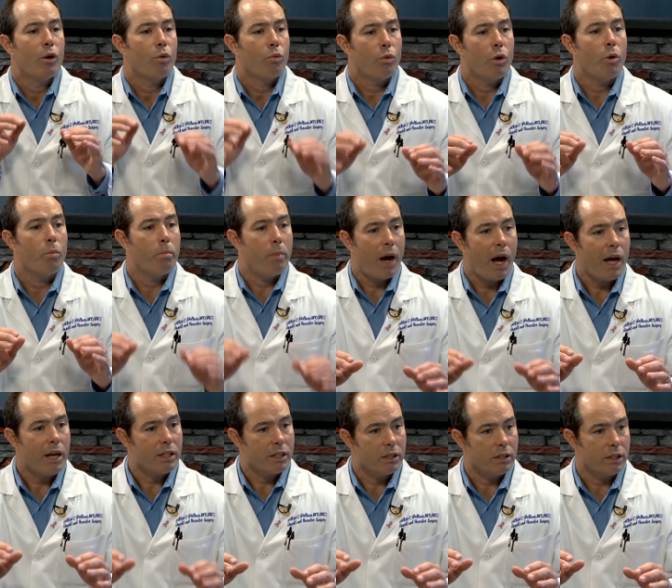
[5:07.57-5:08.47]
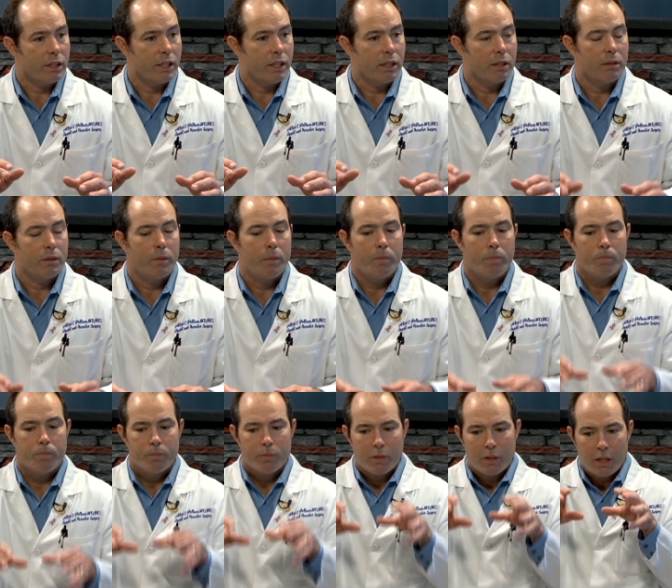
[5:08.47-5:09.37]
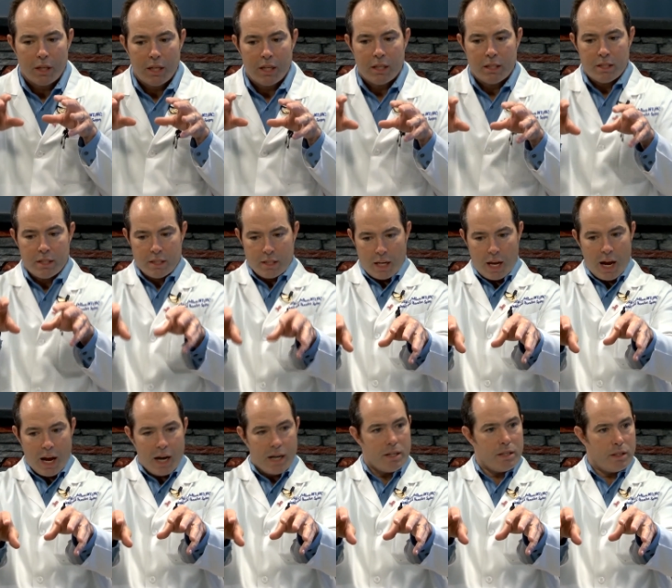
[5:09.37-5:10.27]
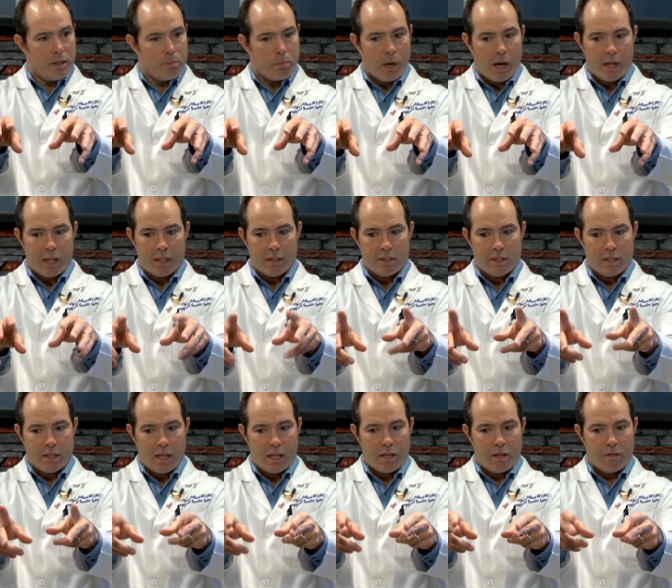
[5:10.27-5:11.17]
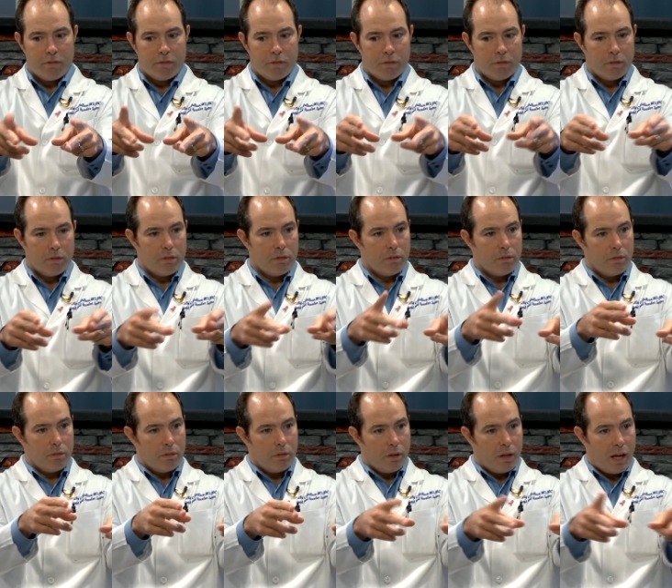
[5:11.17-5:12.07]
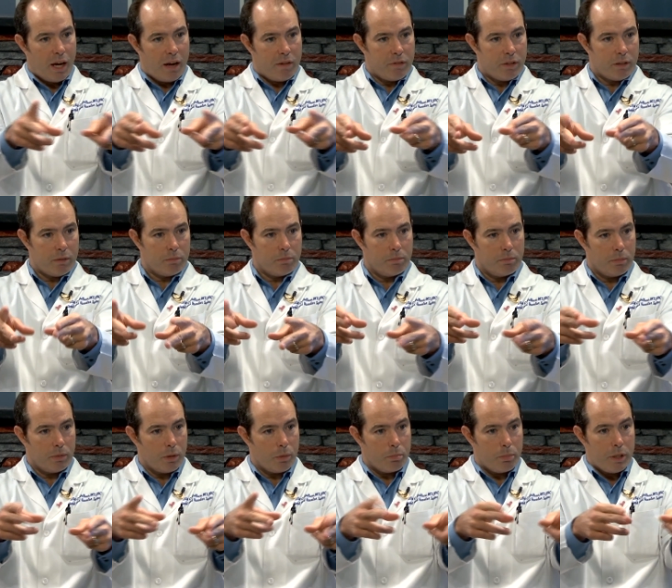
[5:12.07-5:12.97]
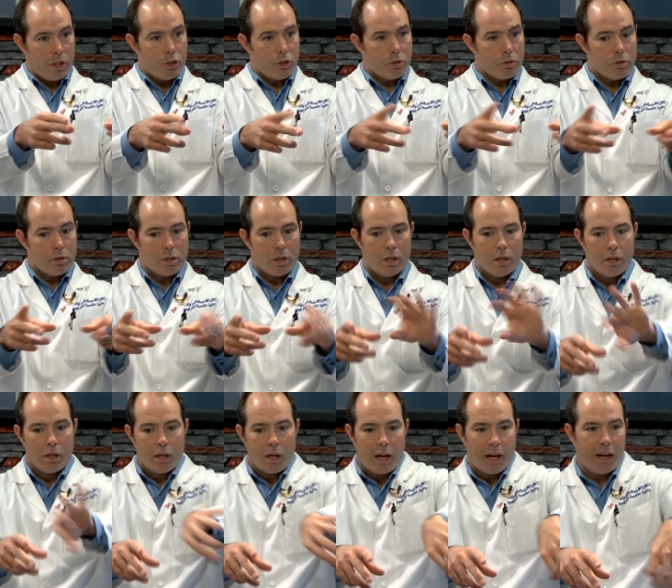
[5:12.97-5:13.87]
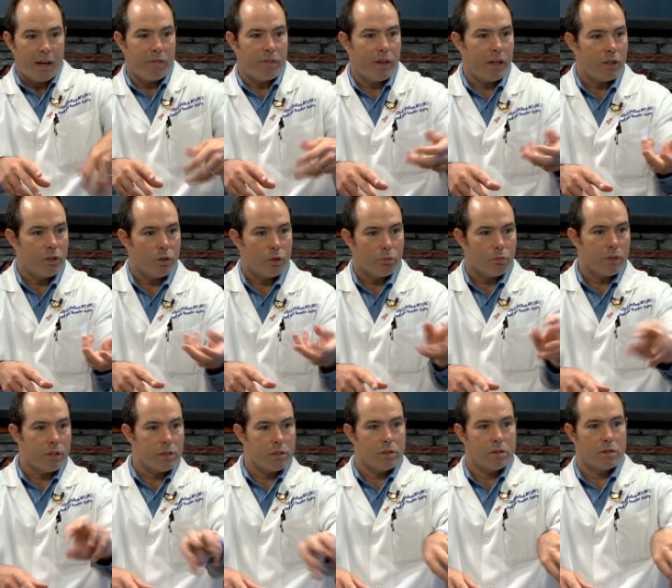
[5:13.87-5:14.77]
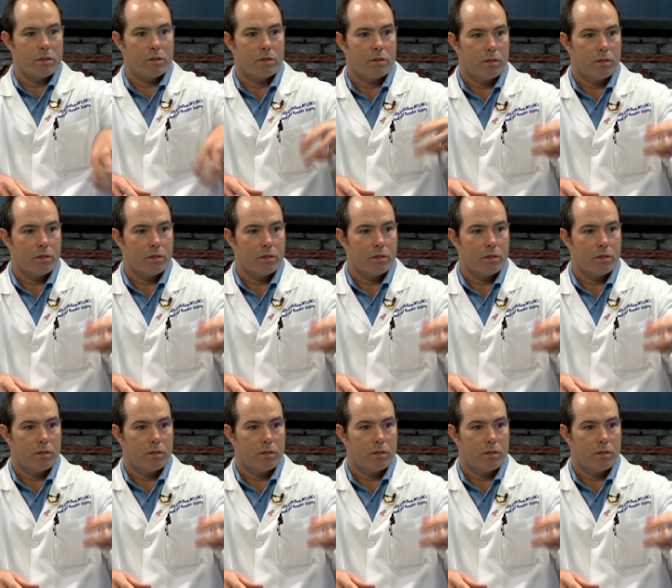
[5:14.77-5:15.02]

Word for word: Robotically, inside the body, instead of having you know pinchers, I have endo wrists.